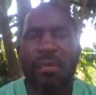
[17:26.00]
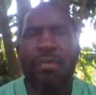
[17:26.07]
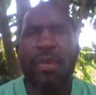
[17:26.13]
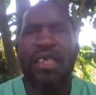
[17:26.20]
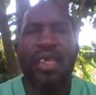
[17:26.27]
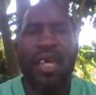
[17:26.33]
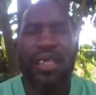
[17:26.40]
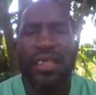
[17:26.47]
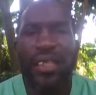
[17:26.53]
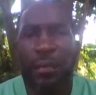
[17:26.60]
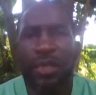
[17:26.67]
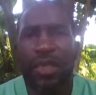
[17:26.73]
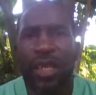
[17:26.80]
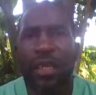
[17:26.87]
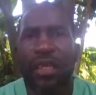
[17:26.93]
of the
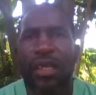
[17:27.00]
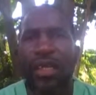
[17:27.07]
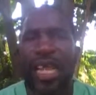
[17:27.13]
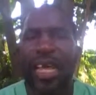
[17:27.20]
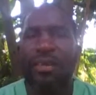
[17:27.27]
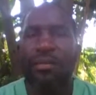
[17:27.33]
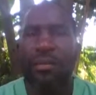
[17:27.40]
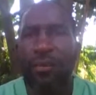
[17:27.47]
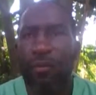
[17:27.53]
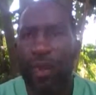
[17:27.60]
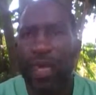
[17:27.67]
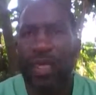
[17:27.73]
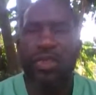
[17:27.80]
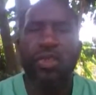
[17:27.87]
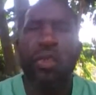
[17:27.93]
misconceptions that
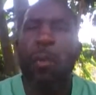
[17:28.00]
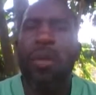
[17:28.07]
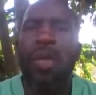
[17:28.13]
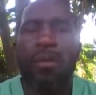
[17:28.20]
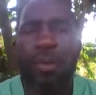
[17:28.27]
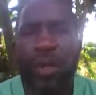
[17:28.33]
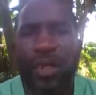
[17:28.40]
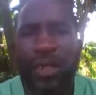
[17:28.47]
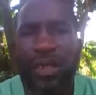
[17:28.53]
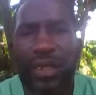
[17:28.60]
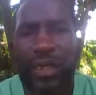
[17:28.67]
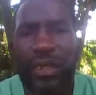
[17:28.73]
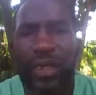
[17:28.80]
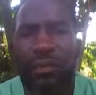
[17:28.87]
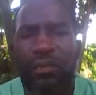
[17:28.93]
prevents so many
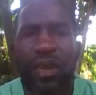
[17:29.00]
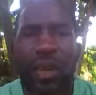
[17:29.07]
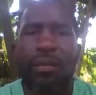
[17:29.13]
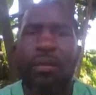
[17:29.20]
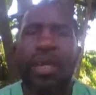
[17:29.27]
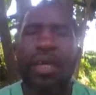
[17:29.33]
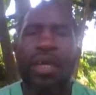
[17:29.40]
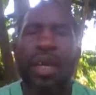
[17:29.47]
persons from